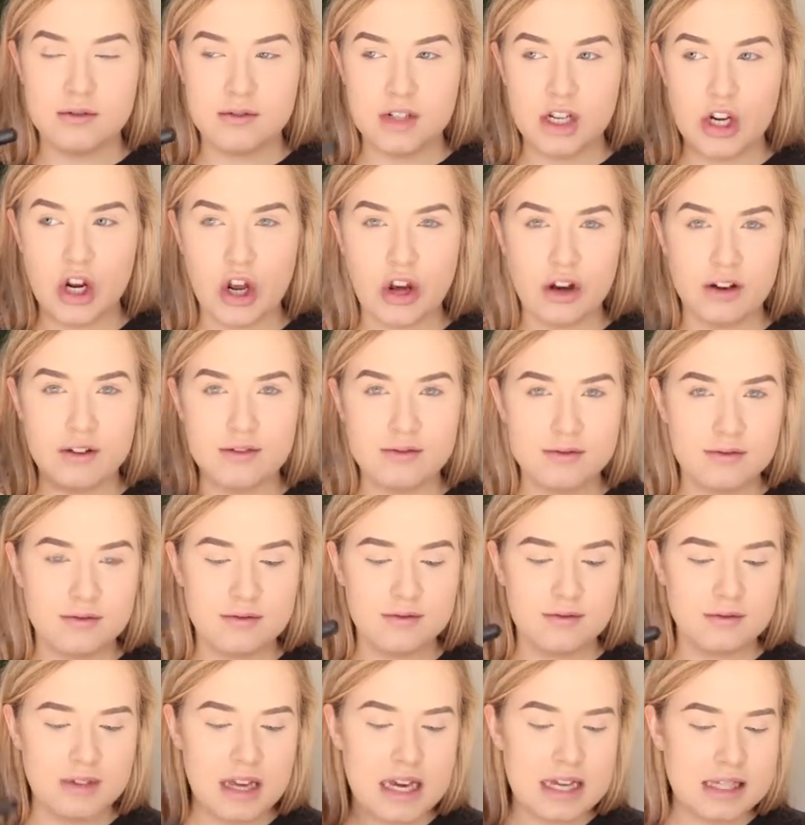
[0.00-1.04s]
you know,
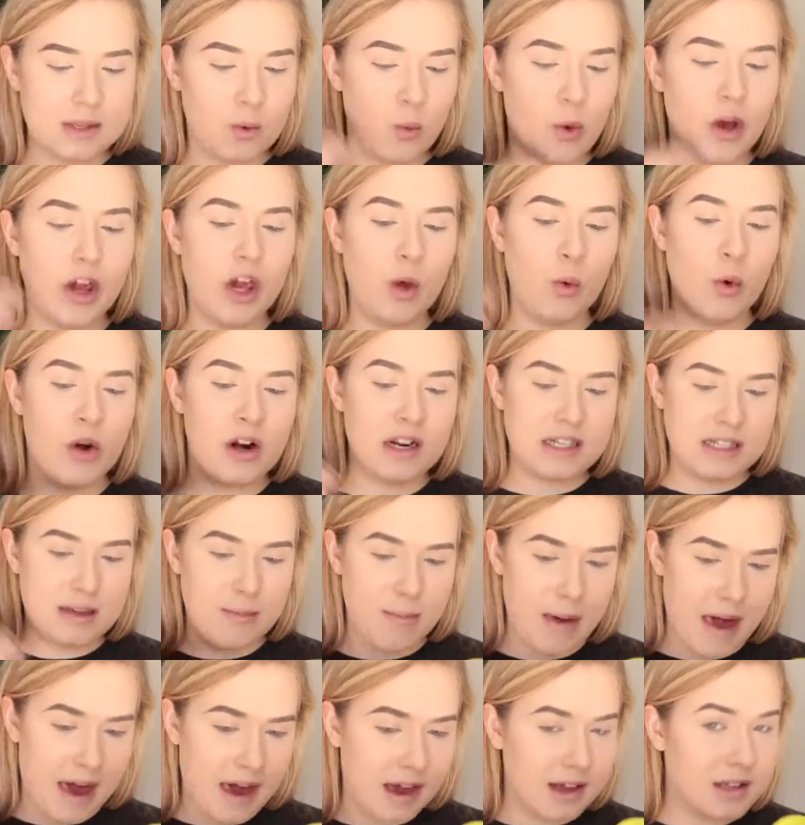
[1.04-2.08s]
isn't where you want it to
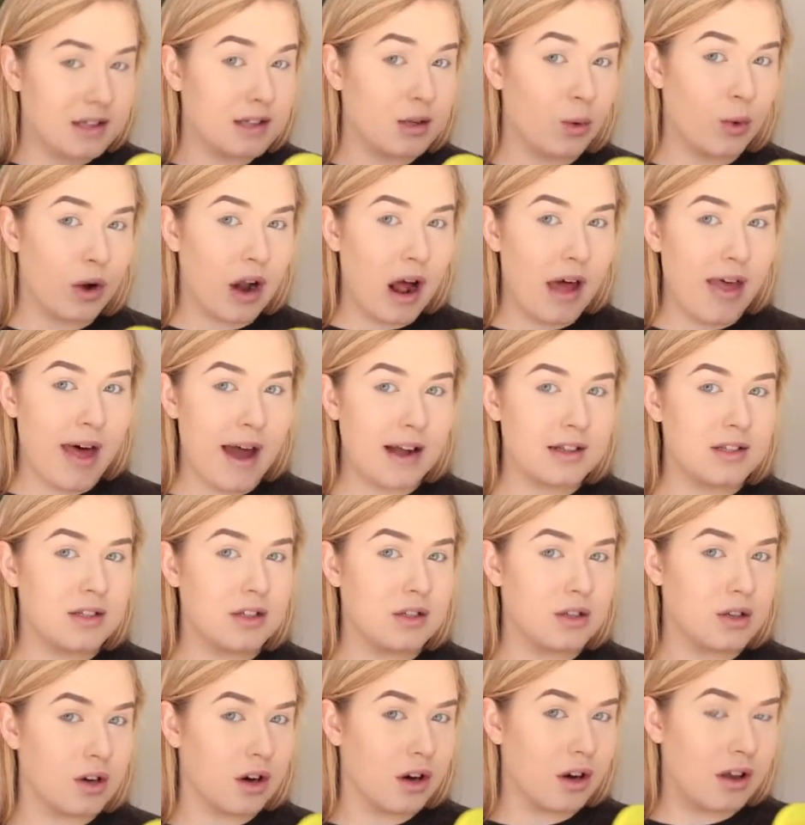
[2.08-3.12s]
be. So what I like to
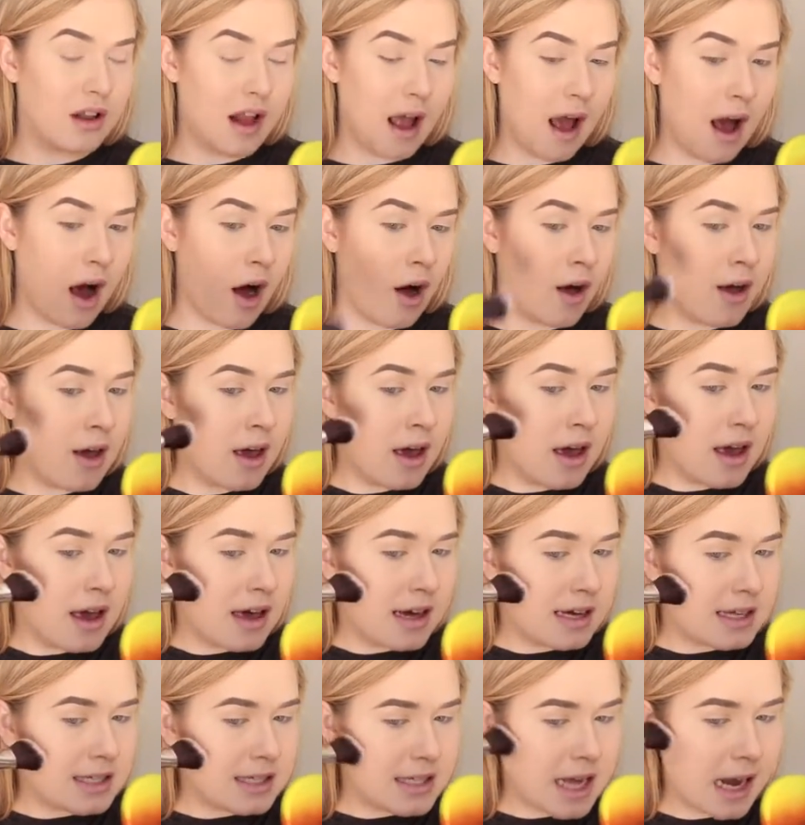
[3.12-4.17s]
do now
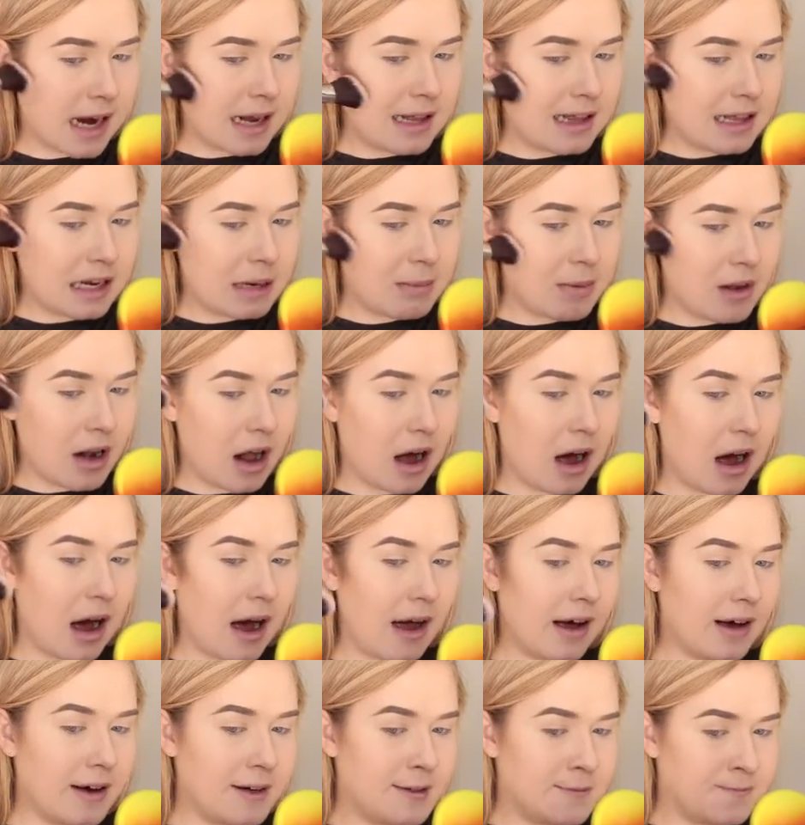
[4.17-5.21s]
is take a little bit
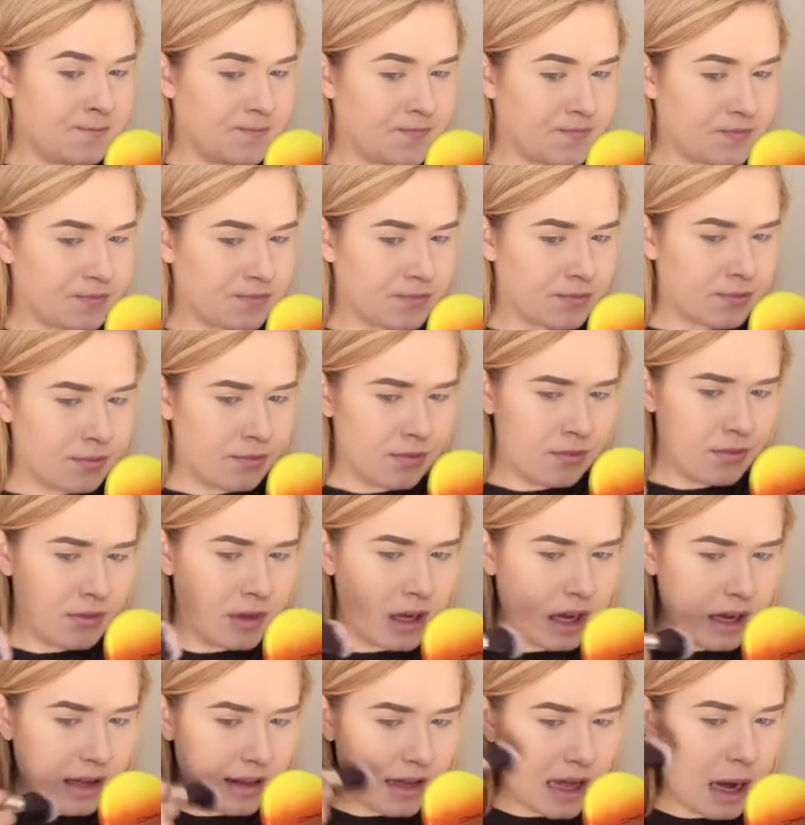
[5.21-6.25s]
higher,
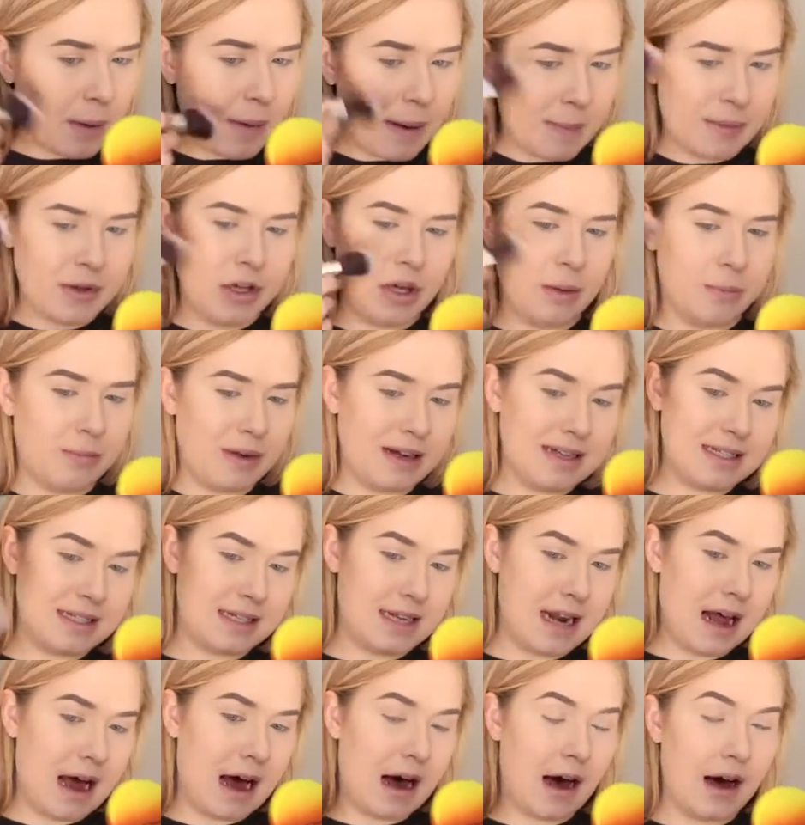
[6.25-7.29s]
and that way when you blend
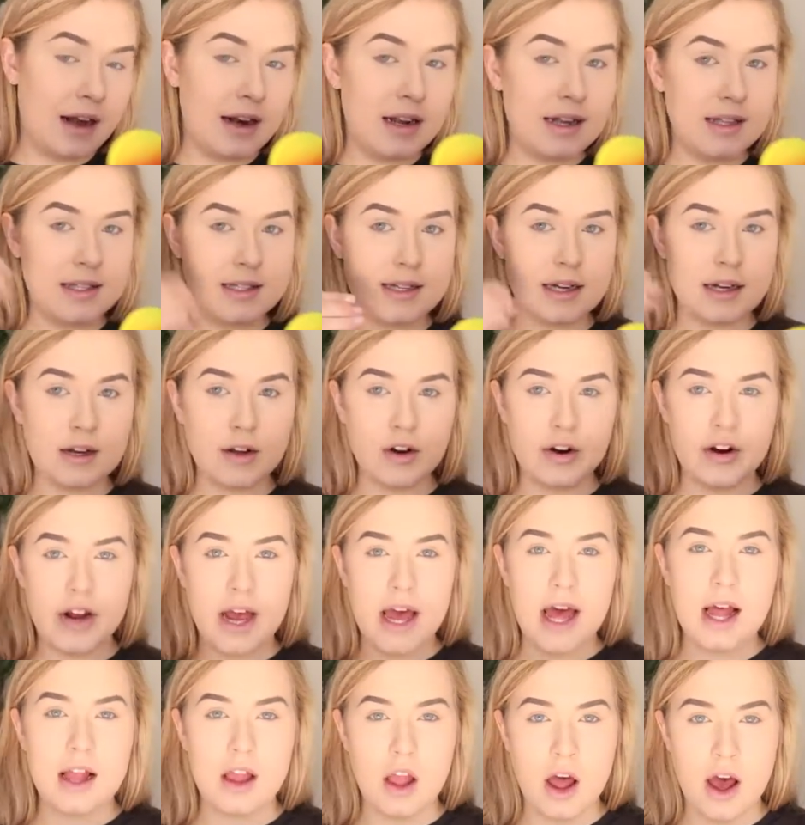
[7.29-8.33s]
it out, it's going to
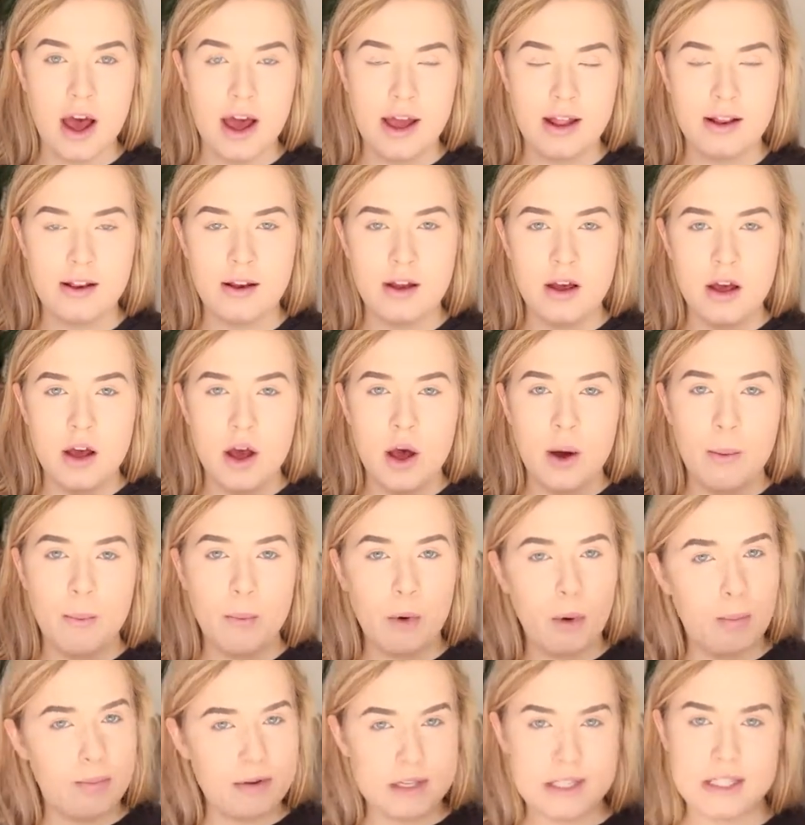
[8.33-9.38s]
create a line
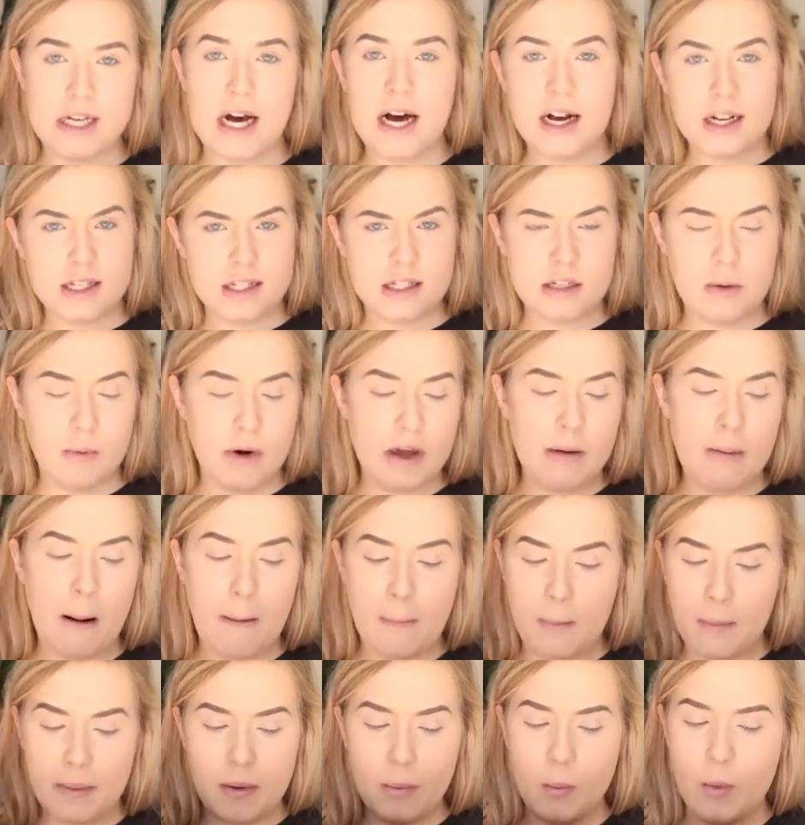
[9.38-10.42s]
more precise to where you
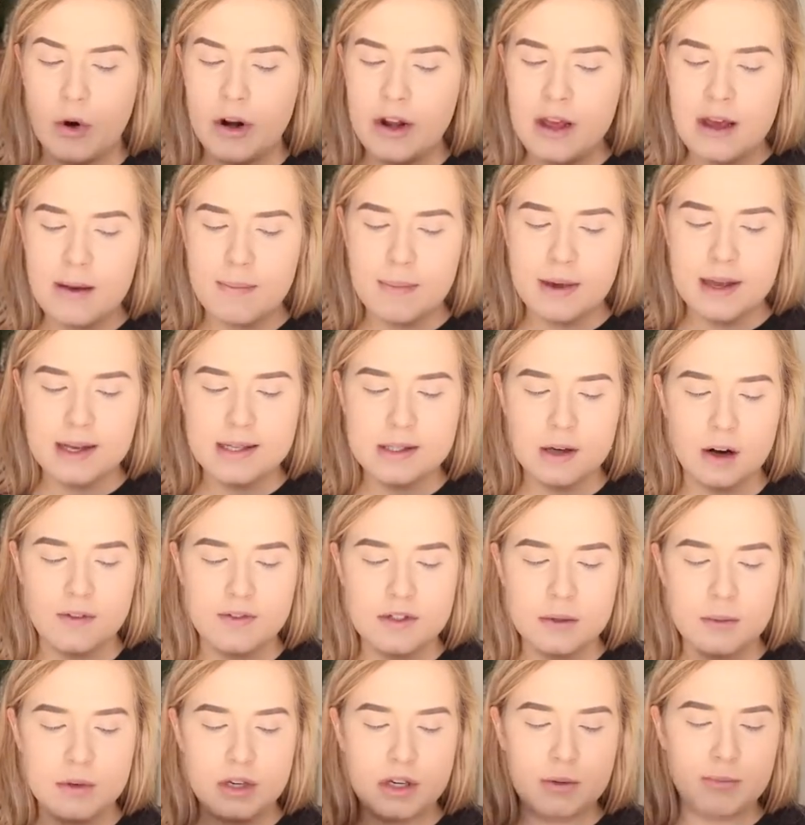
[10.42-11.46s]
probably want it, because
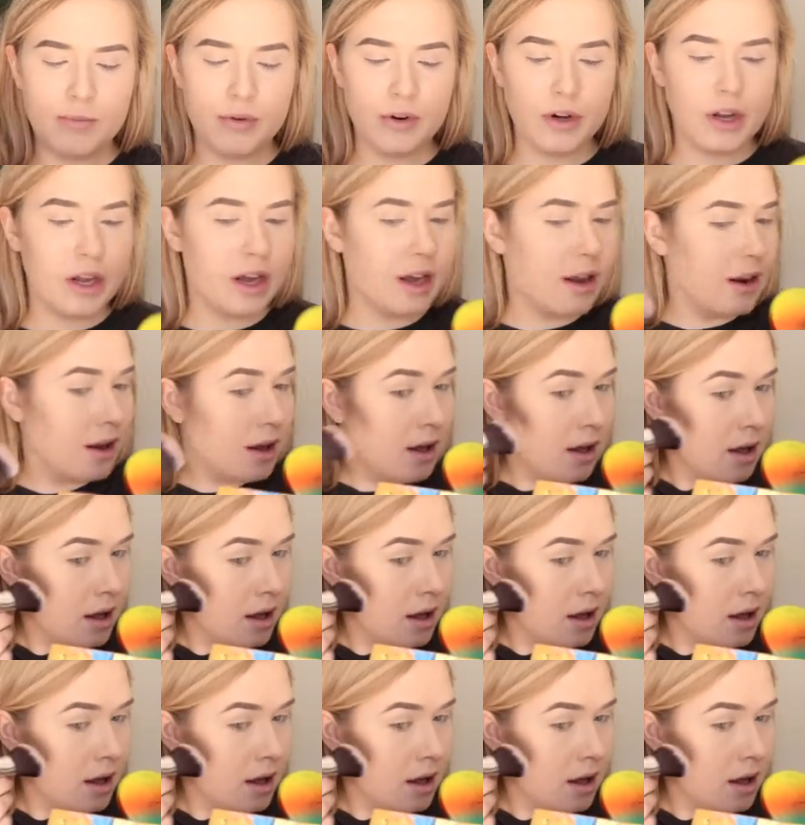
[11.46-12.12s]
often when you put it